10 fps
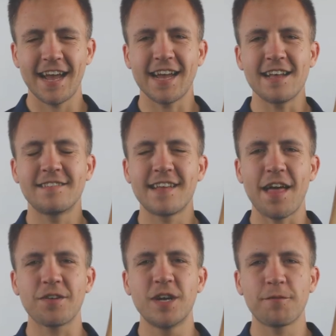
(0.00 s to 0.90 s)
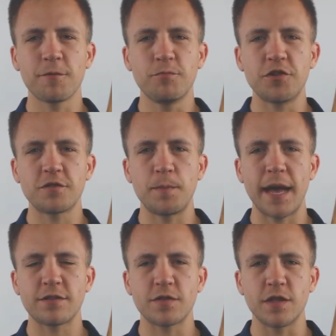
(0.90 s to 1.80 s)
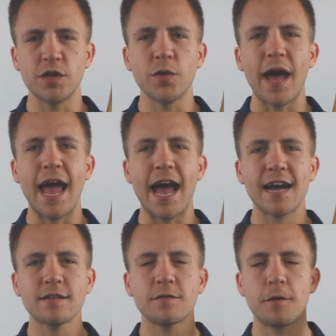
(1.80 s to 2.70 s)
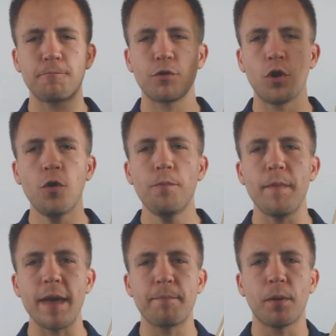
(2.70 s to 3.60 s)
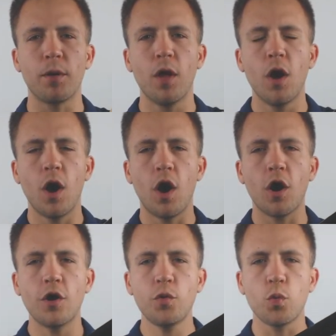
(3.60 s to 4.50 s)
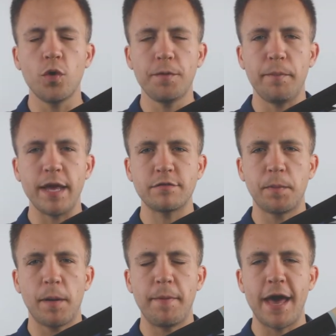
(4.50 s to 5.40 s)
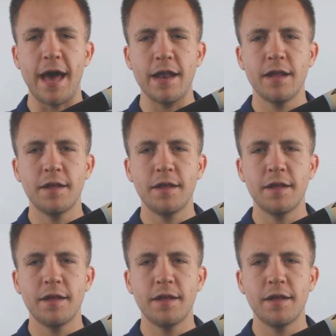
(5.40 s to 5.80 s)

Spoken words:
Hey guys, Tyler here from Just Bats, the new Axe Pro Maple Hardwood Baseball Bat.